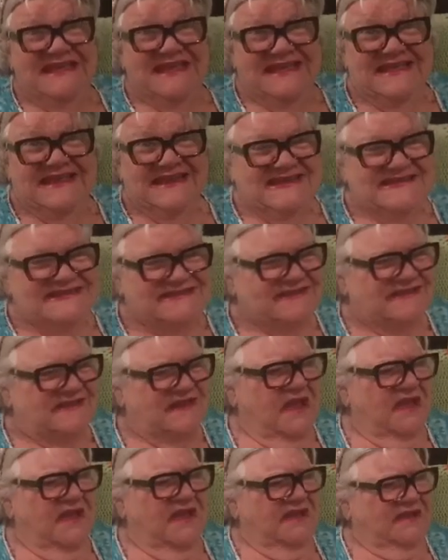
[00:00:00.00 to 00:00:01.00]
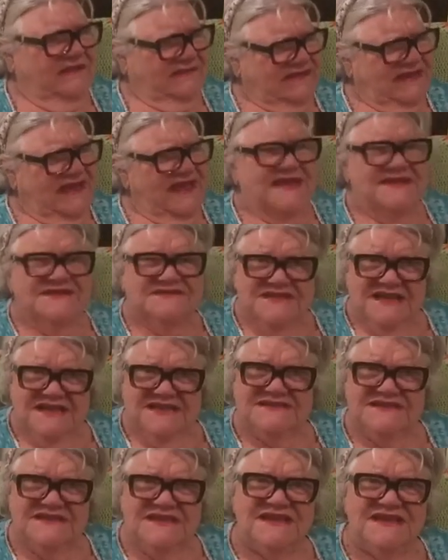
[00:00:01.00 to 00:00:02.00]
And I said, yes, I
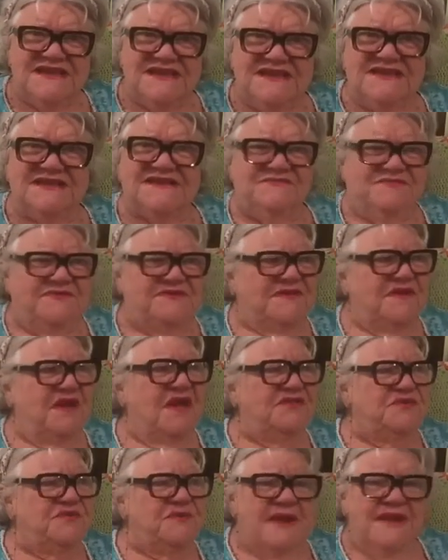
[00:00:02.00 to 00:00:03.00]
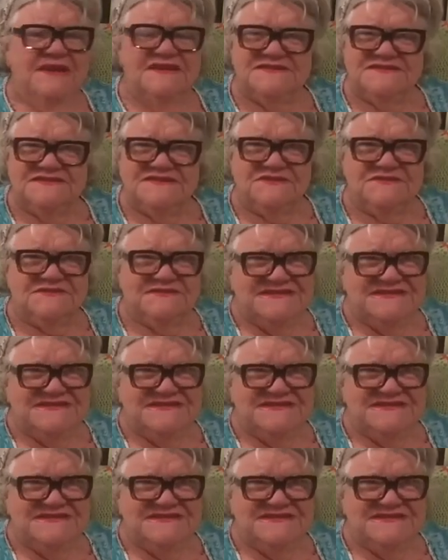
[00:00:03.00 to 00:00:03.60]
did, with all the rhinestones.